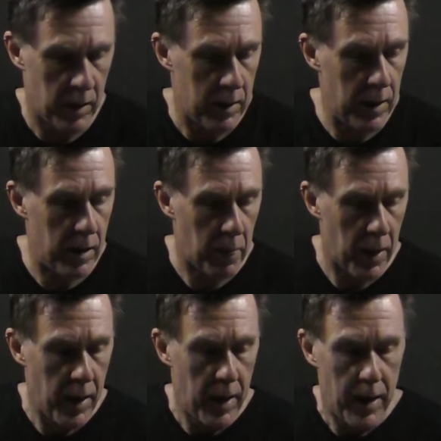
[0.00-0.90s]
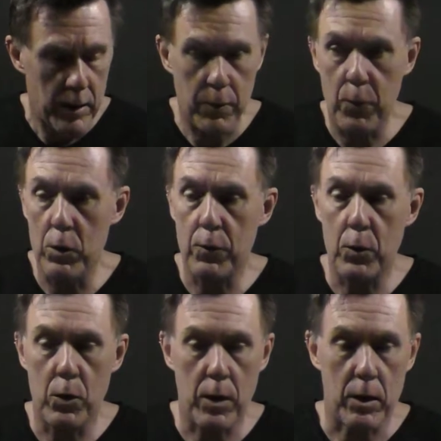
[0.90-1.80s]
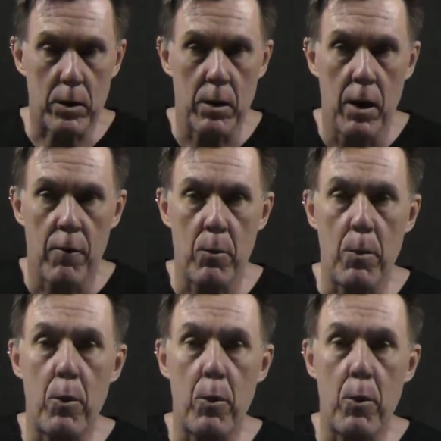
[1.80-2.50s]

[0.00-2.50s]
Now, so first few things. From the